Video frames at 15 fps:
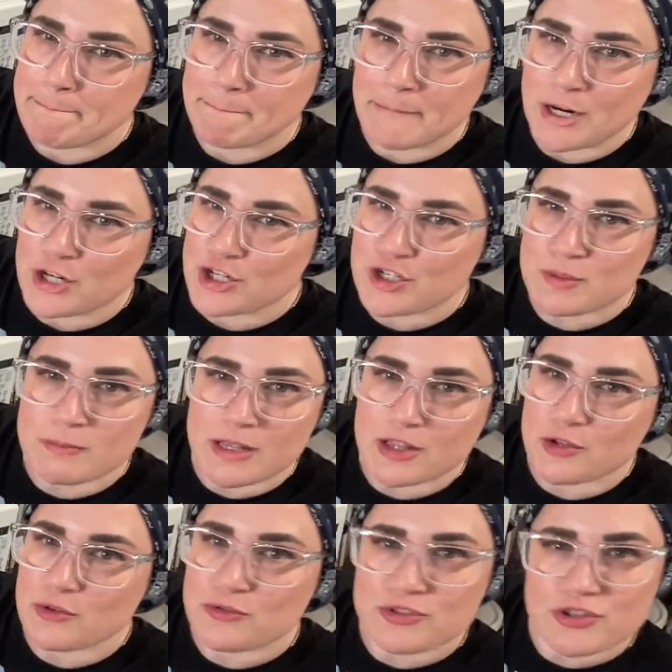
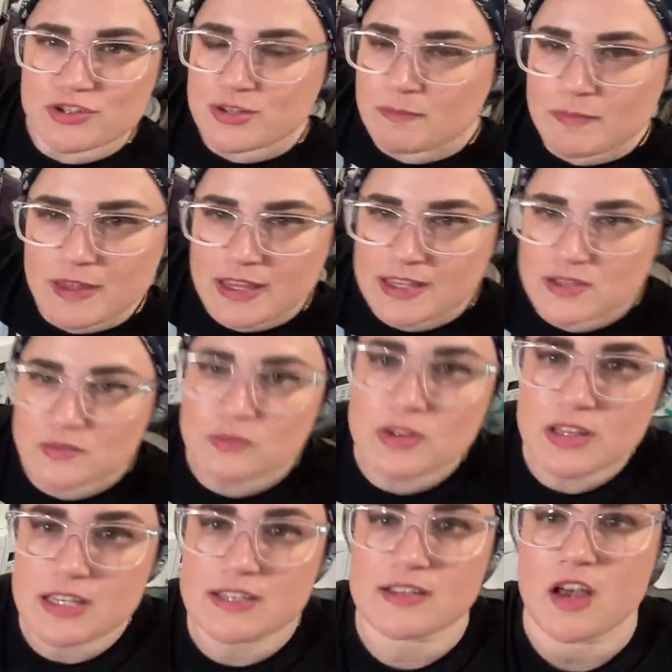marshmallows or something. It's
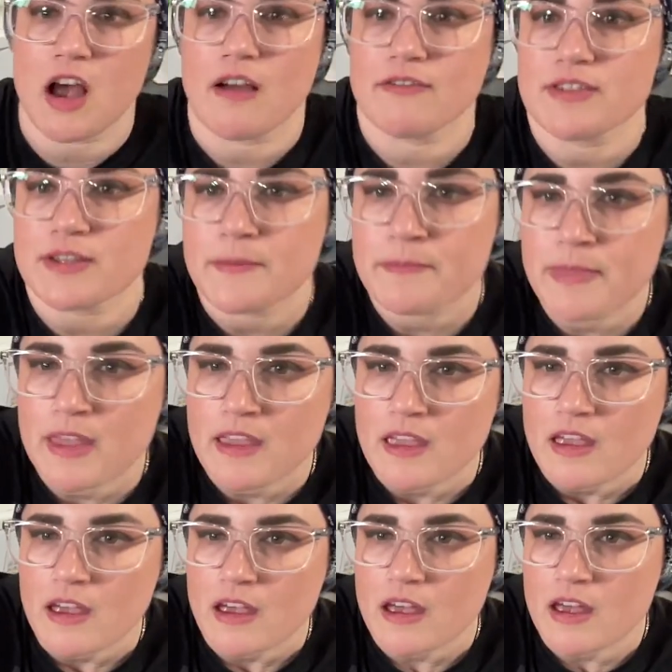really soft.
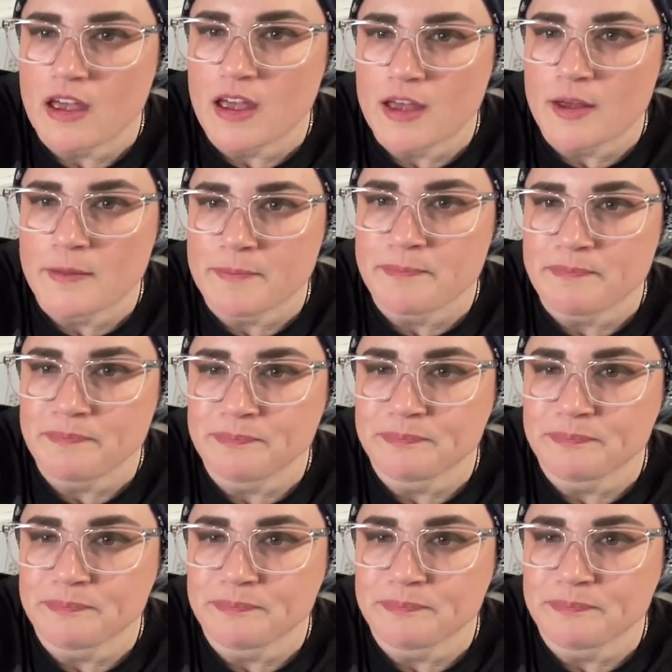And